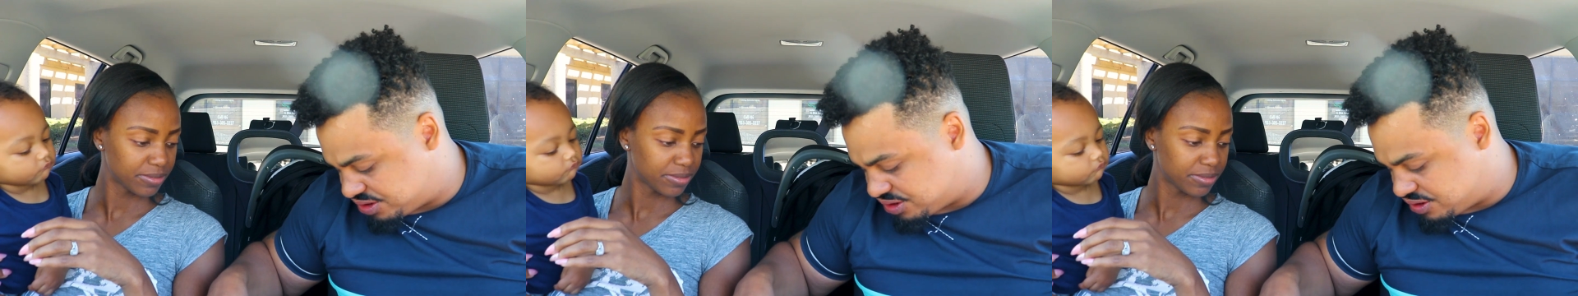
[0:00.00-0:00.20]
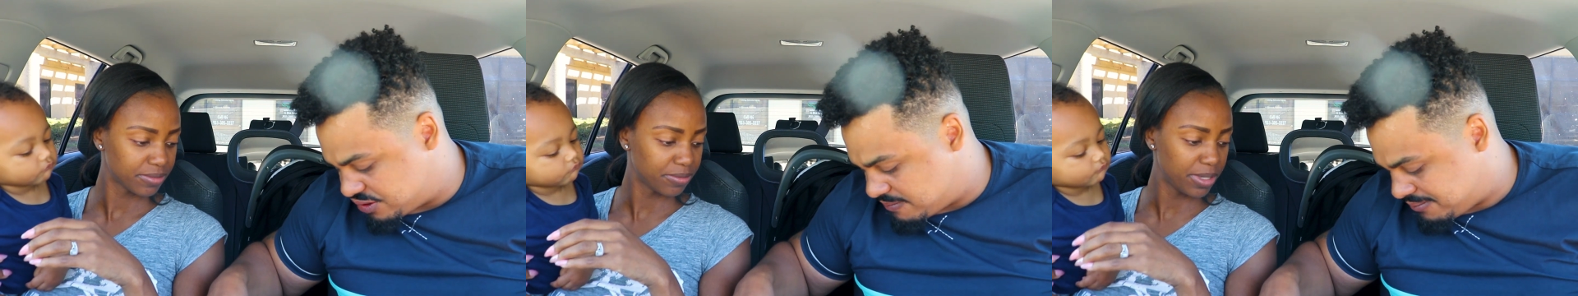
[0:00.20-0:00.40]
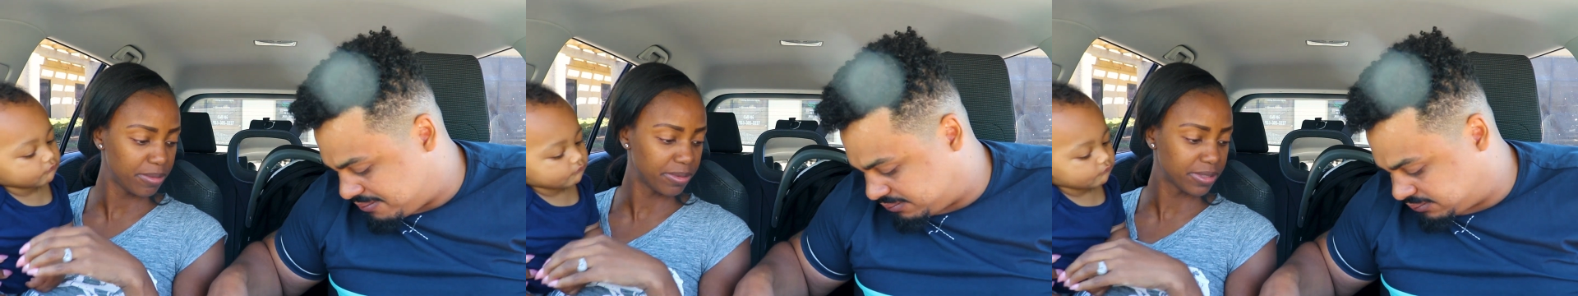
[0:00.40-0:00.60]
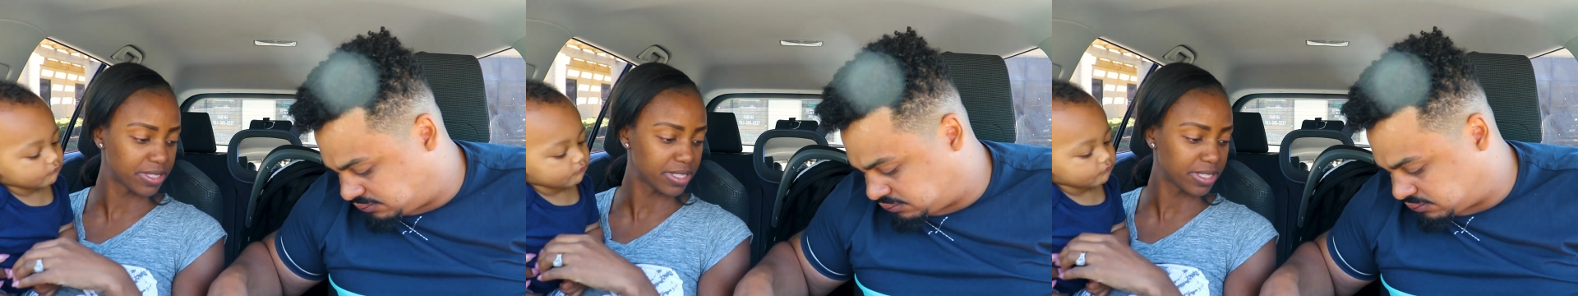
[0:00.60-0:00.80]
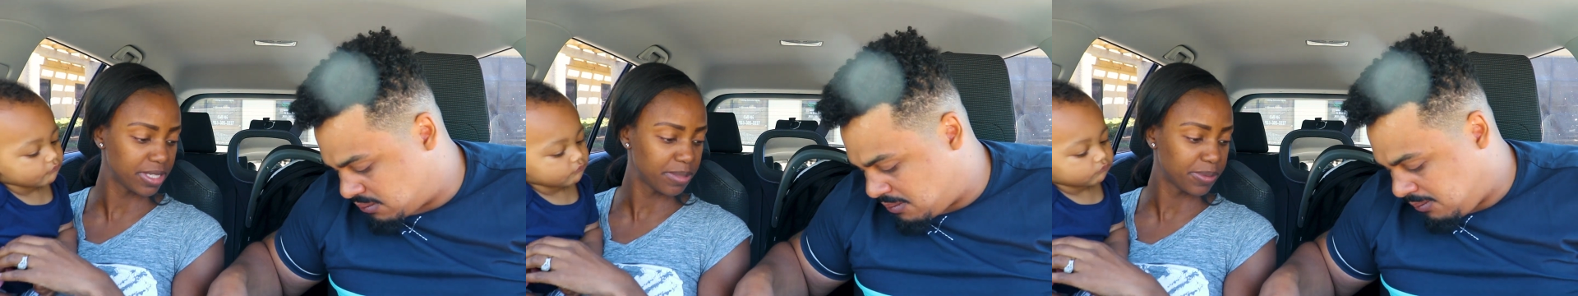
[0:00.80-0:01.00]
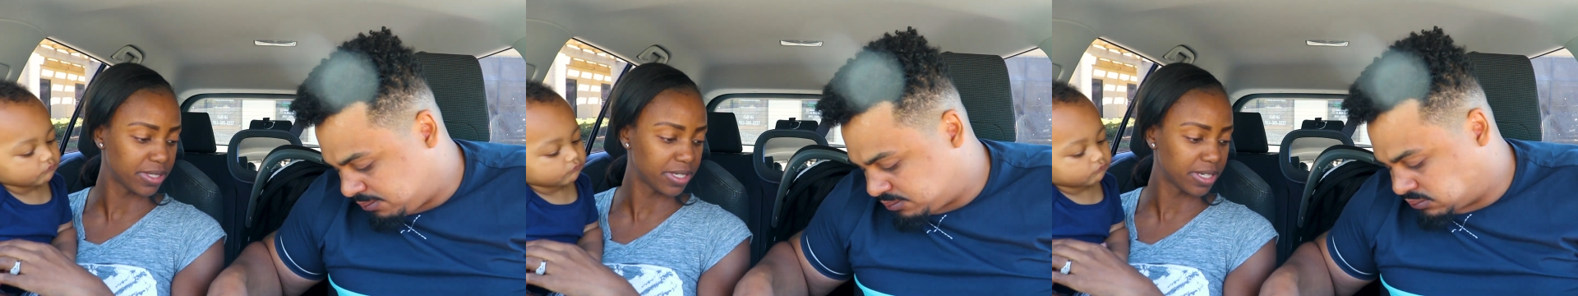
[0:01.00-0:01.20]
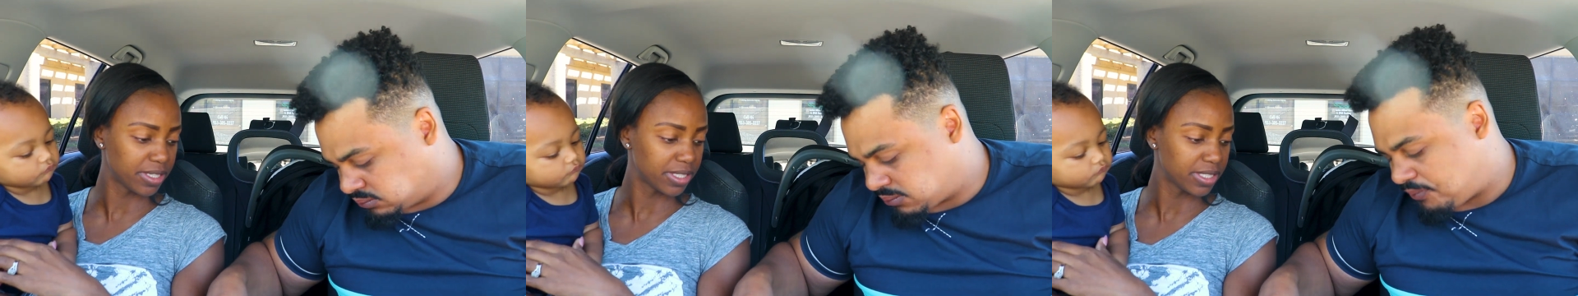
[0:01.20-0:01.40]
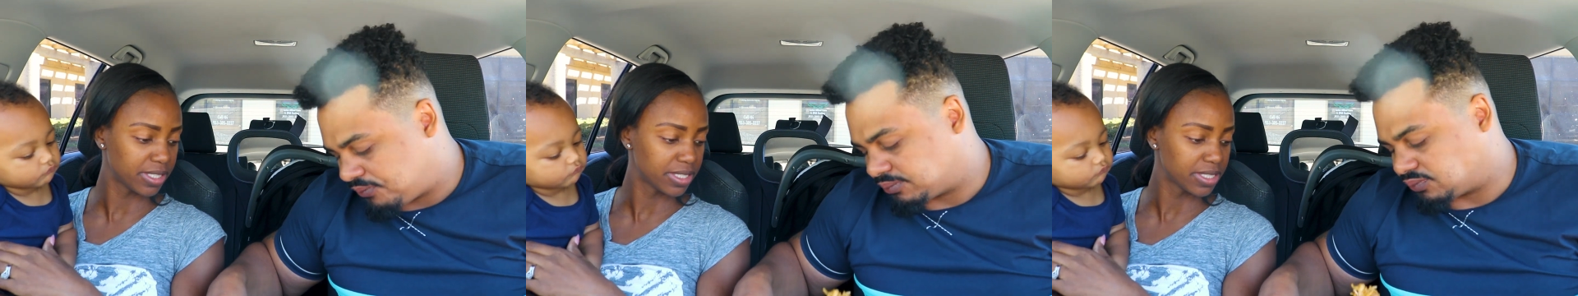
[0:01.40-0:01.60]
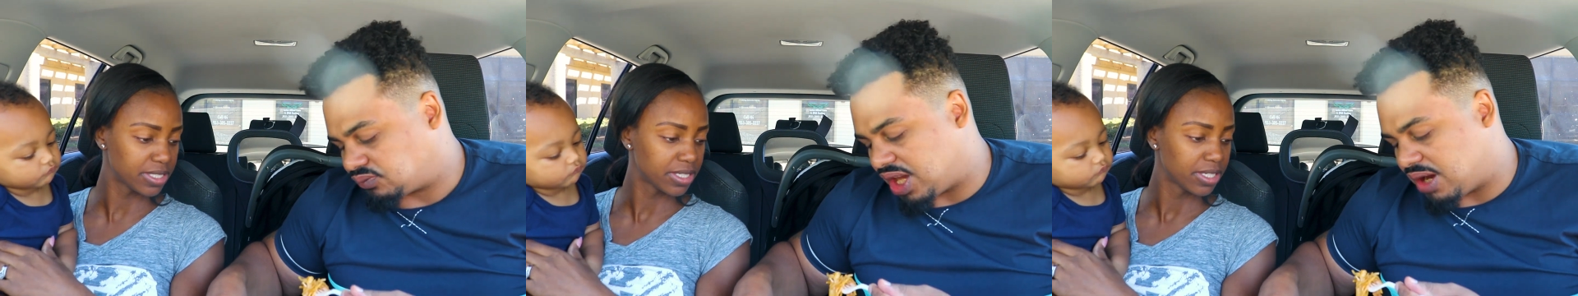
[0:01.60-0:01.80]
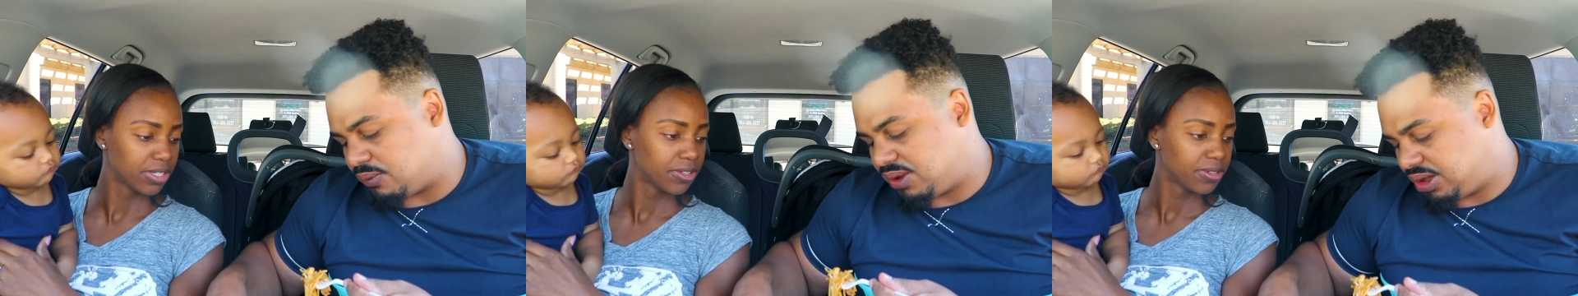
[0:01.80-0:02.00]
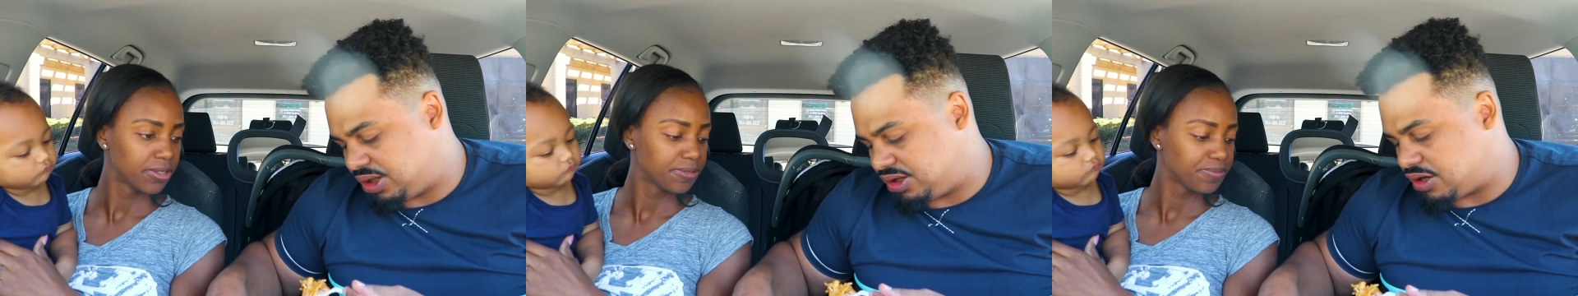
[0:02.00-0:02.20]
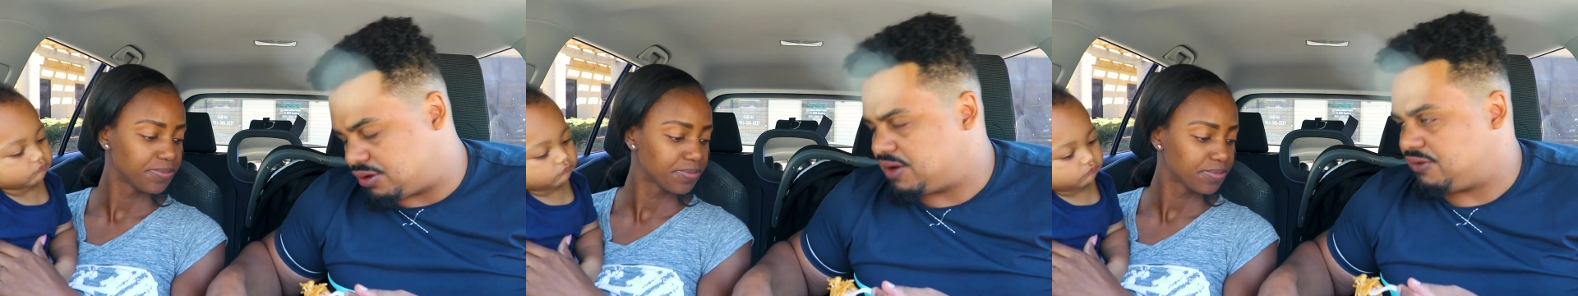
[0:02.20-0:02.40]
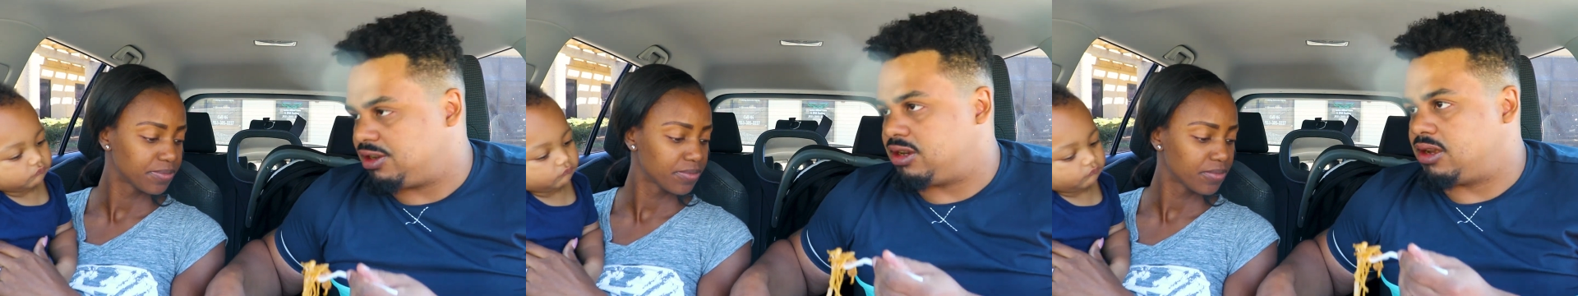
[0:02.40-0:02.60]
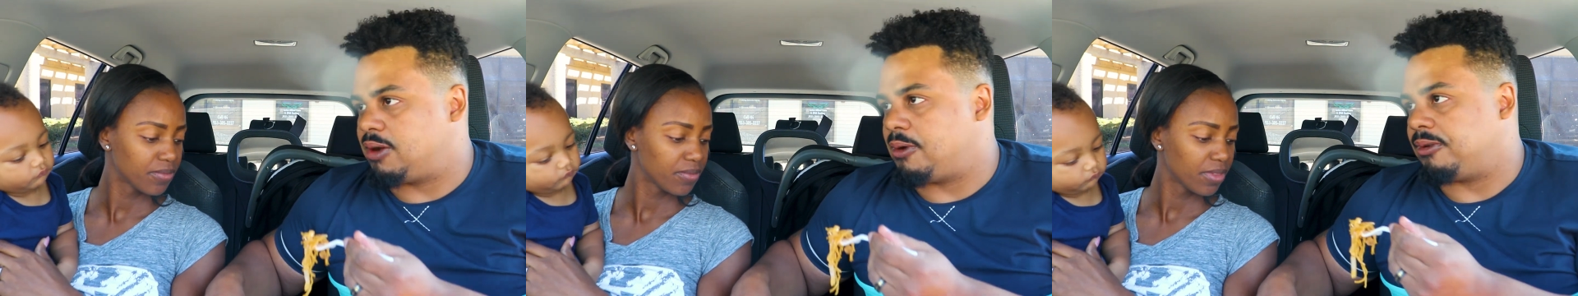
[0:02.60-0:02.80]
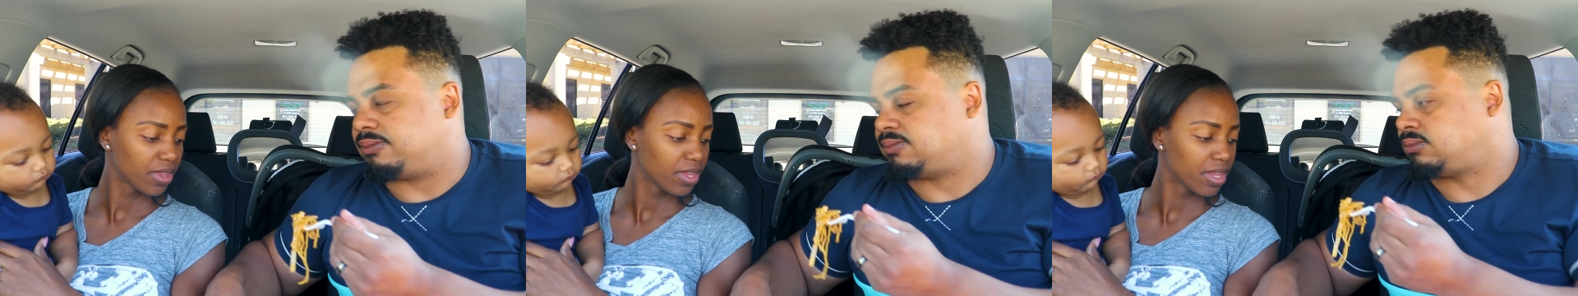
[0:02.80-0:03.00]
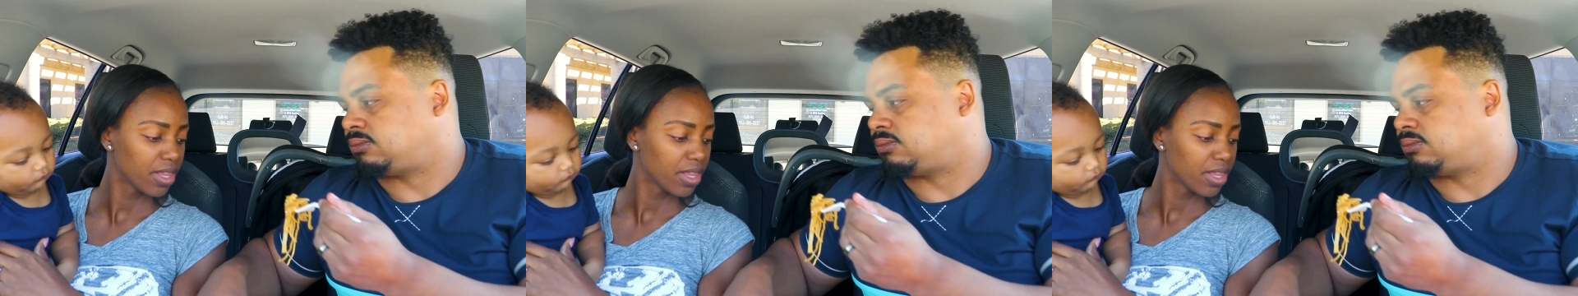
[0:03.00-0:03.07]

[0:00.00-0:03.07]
Speaker 1: to them. We've been sleeping on this. I really don't even know